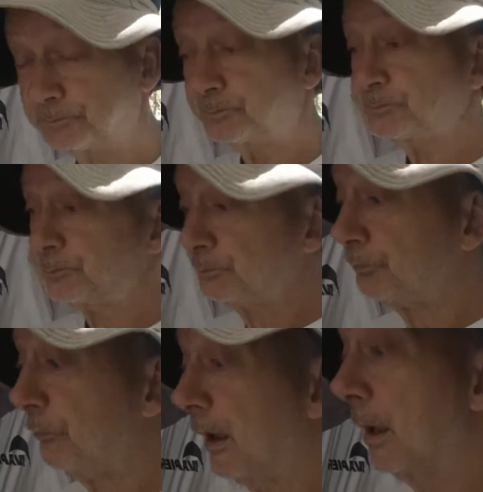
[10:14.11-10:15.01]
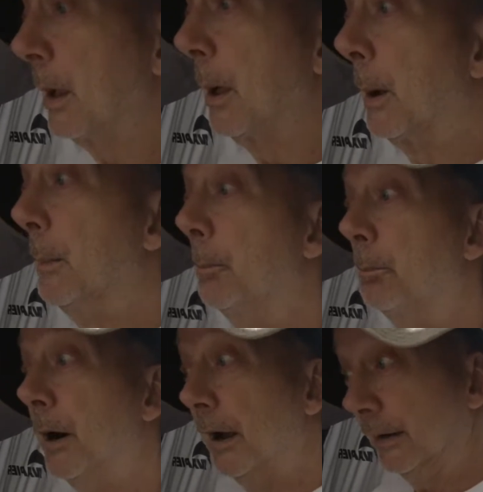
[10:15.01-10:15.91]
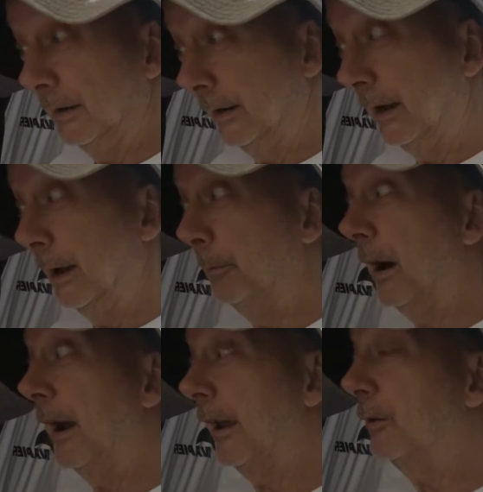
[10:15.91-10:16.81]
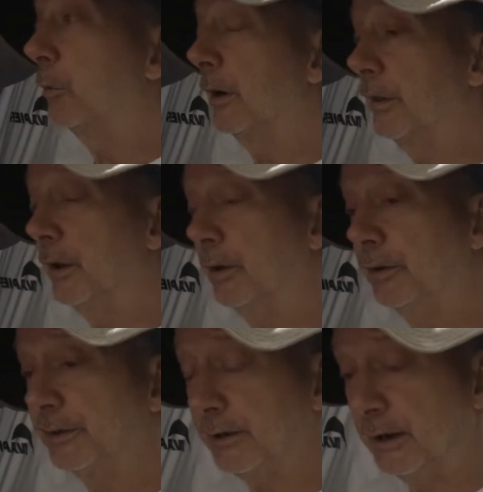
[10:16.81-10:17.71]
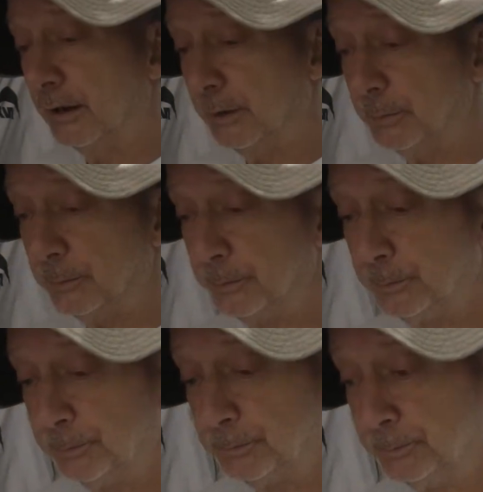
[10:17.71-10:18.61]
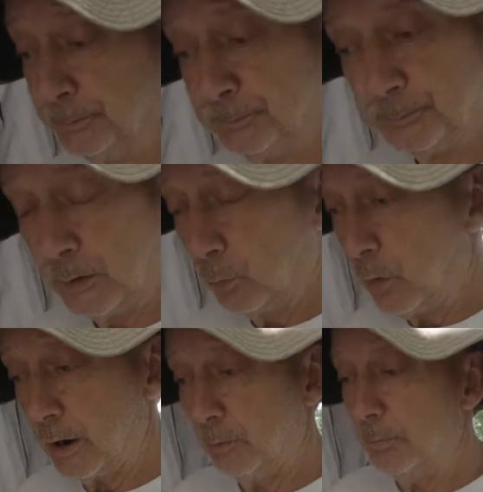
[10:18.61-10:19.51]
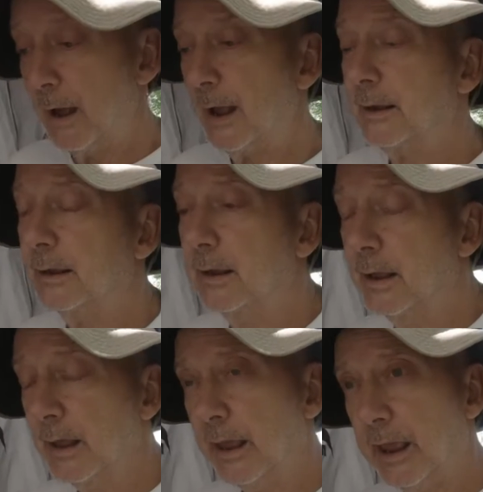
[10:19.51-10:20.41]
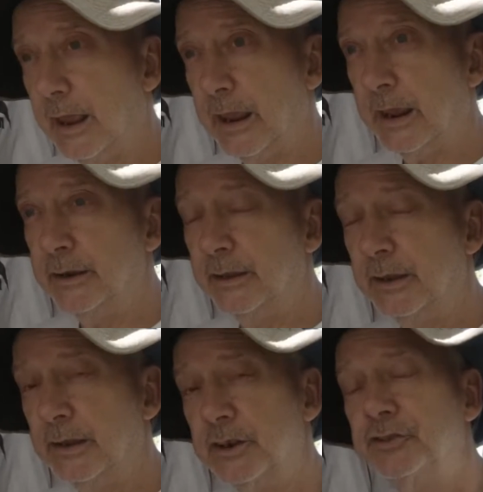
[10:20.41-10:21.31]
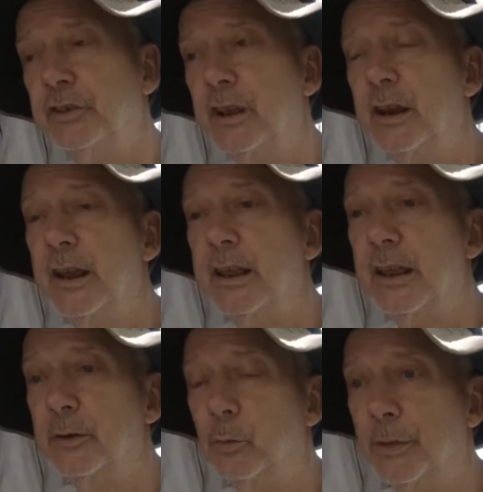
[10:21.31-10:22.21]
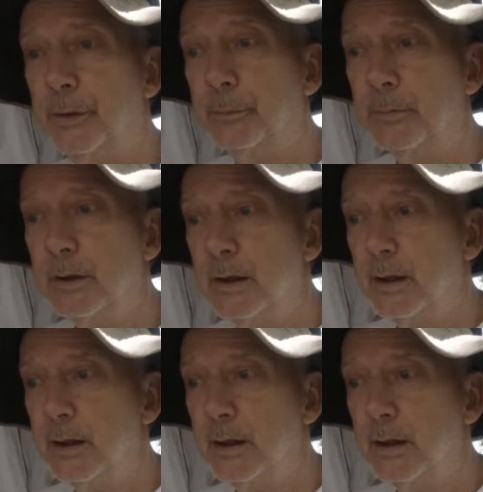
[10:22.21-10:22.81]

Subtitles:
Yeah, that's what I would think would be. I had one of those a while back, and the issue that I had with them,